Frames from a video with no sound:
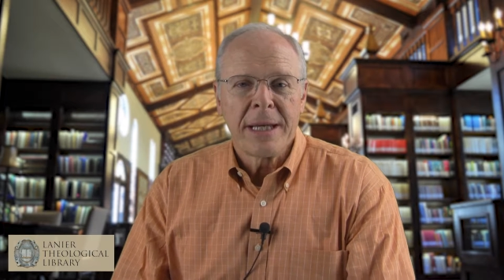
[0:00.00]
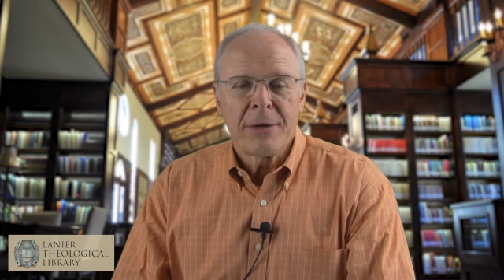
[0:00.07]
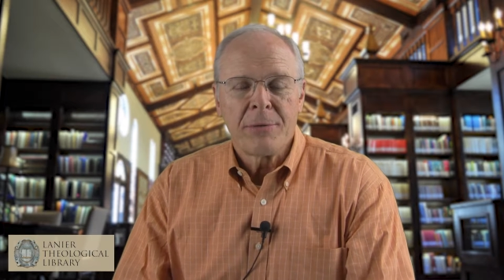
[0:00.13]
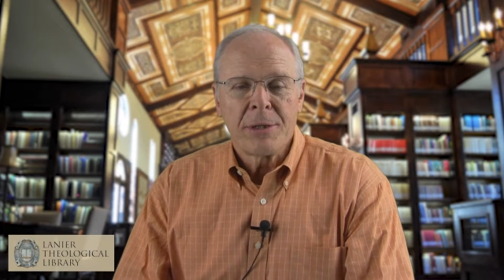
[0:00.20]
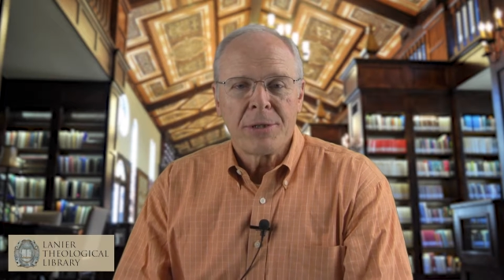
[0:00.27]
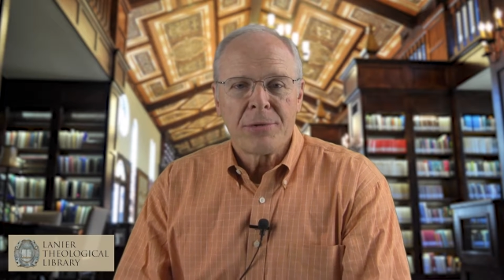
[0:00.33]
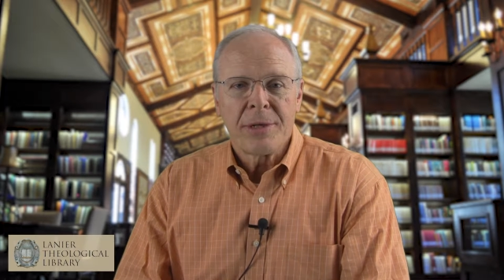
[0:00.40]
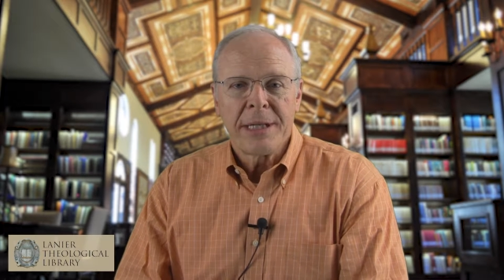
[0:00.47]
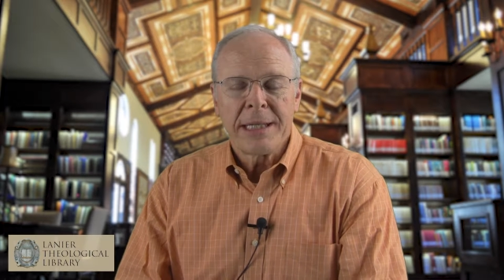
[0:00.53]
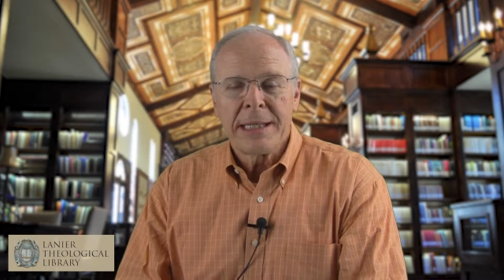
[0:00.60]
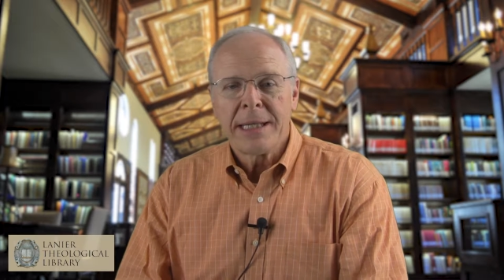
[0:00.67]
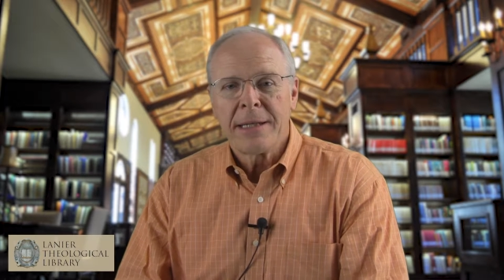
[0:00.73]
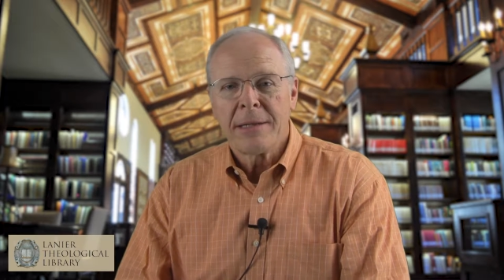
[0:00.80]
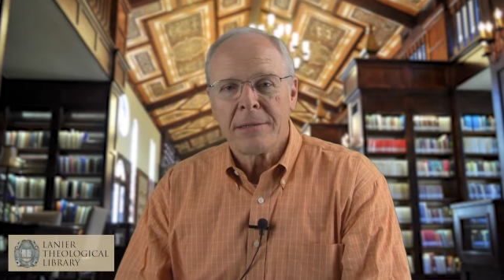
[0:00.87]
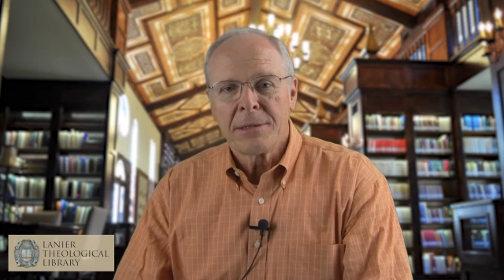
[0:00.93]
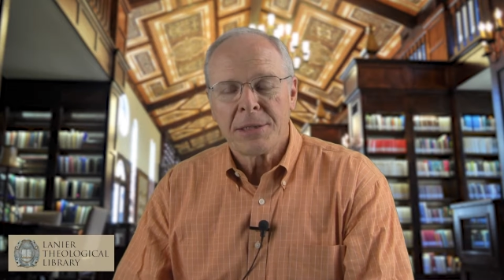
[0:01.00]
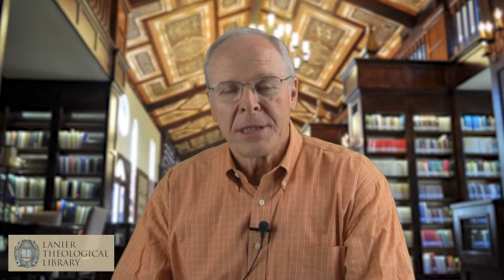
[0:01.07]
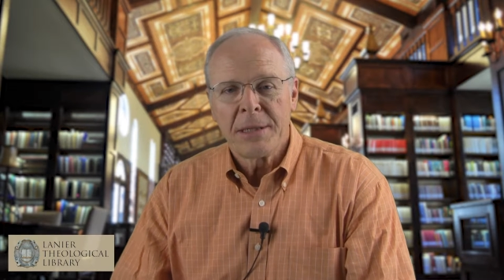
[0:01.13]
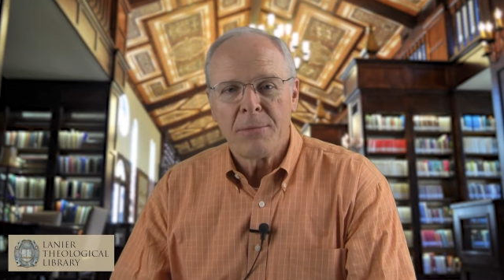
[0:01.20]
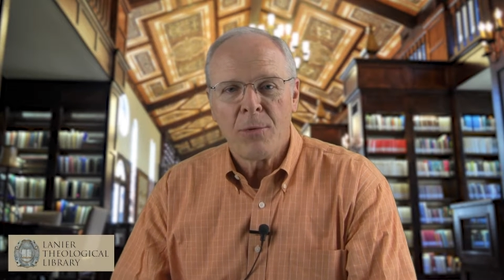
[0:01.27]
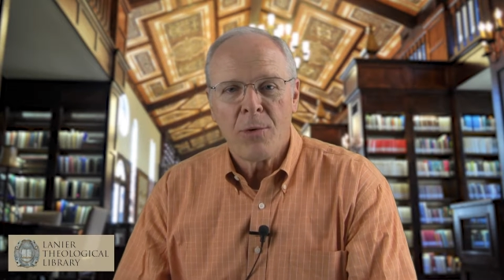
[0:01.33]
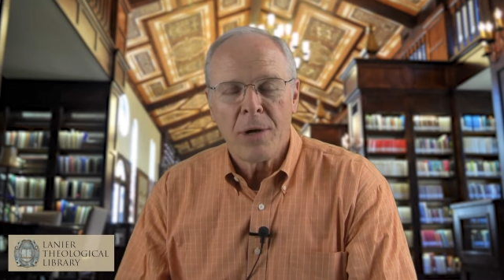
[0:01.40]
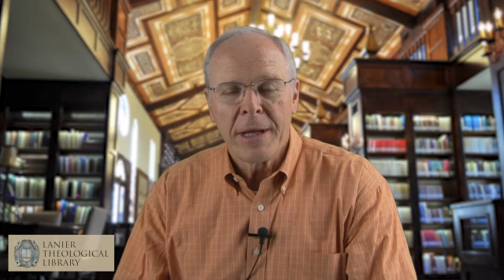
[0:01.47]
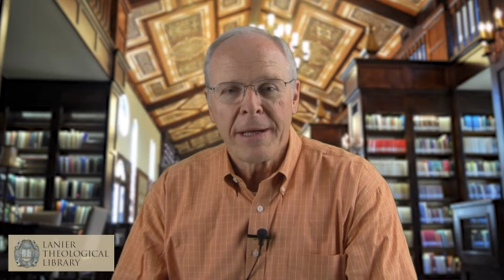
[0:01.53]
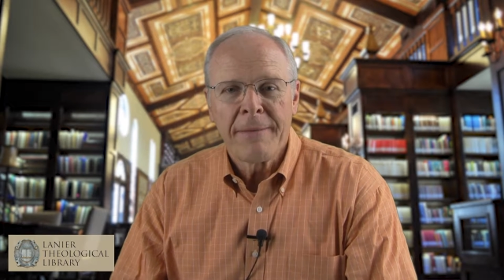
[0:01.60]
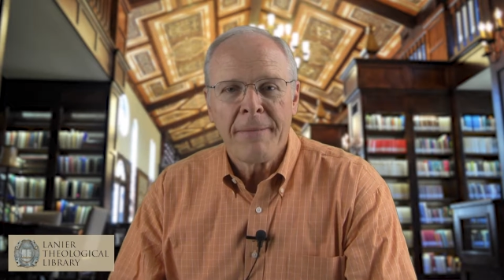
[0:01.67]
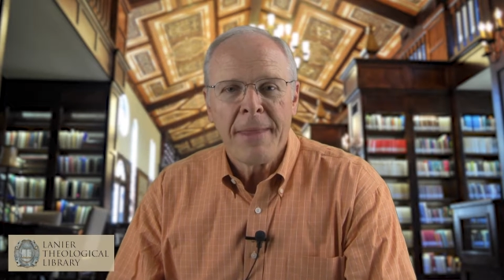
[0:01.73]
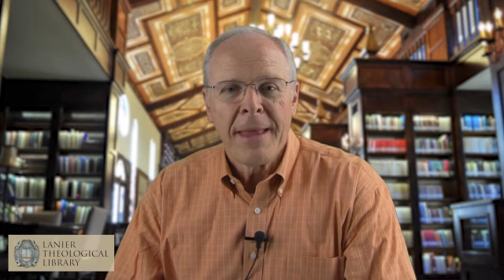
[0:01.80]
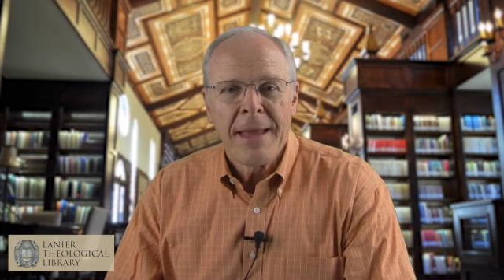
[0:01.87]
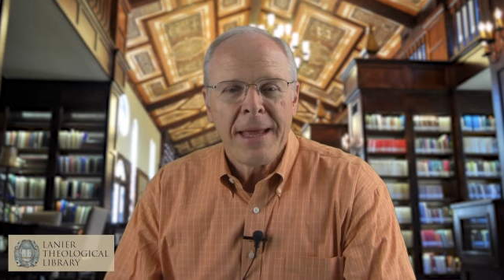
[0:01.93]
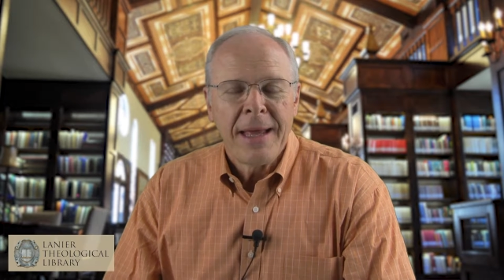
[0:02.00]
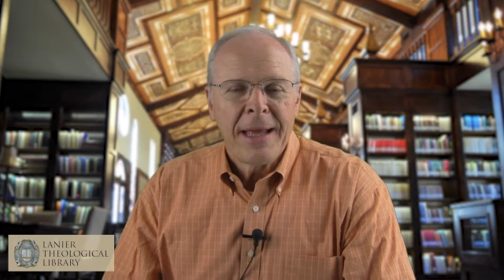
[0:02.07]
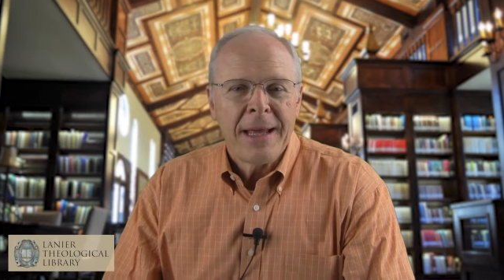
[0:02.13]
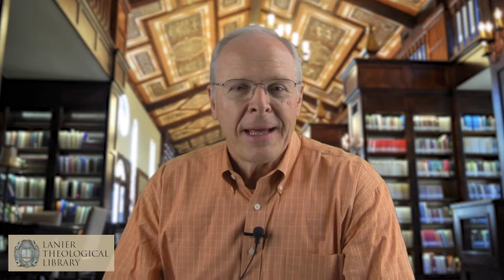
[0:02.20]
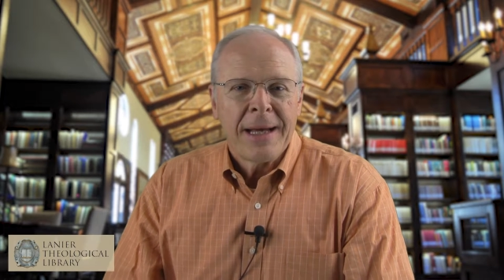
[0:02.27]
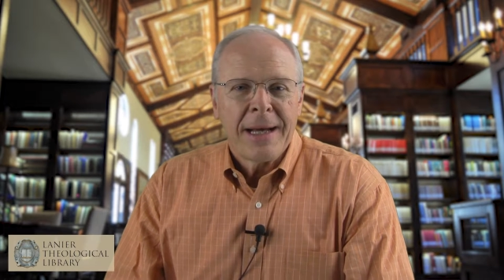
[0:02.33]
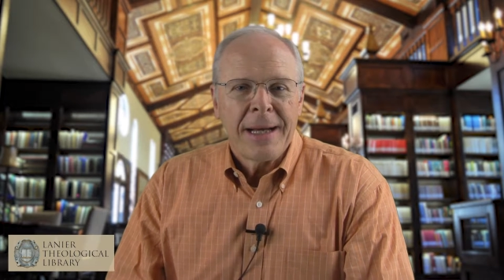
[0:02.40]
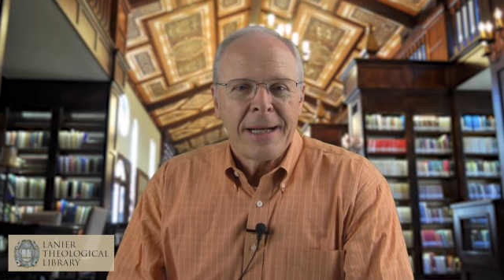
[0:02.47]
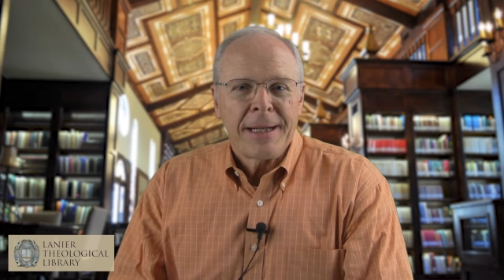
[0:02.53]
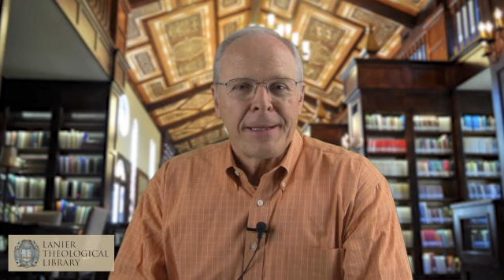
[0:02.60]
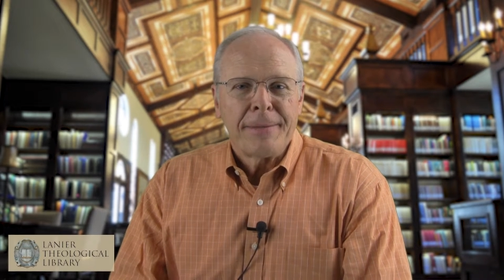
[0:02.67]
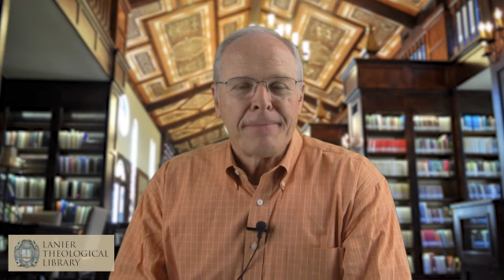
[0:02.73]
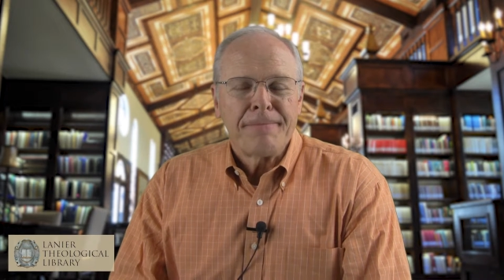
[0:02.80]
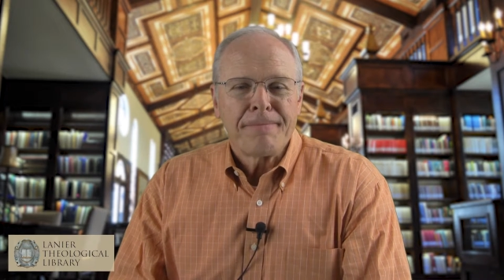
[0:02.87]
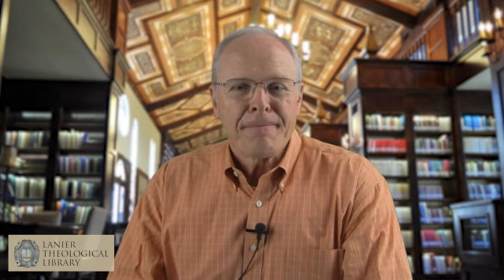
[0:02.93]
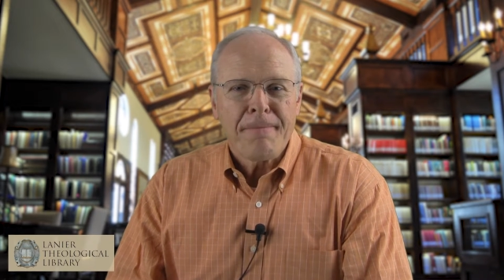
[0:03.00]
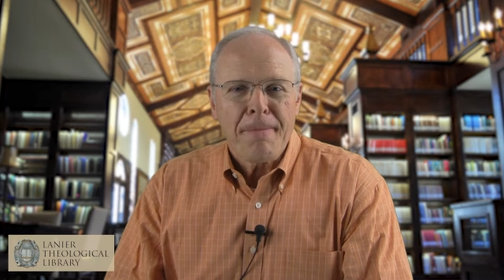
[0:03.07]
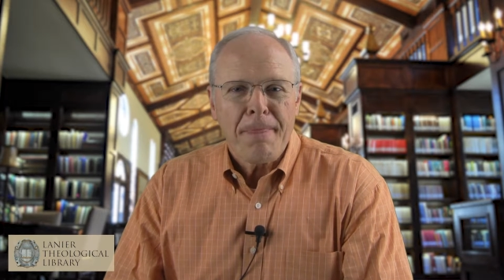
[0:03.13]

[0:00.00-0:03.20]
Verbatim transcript: that retreat and then on Sunday morning um,